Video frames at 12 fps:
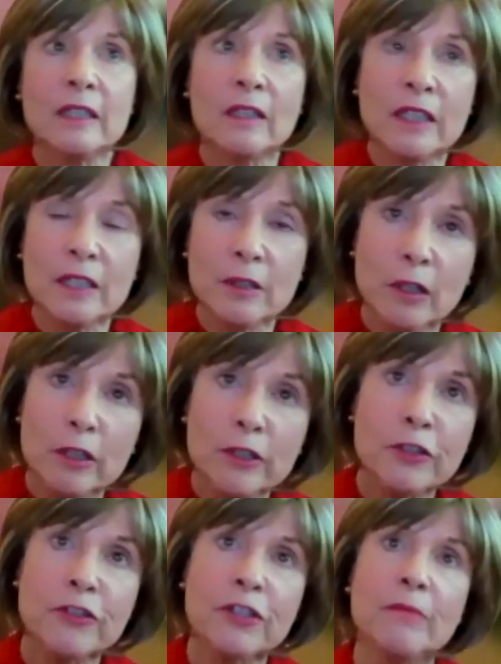in also
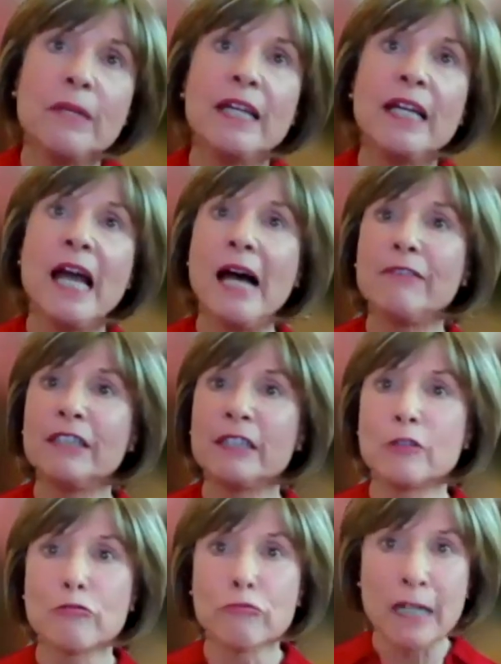someday having an
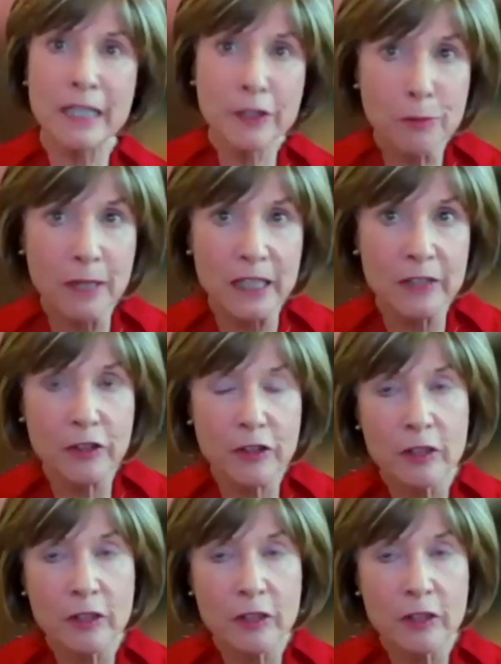arrangement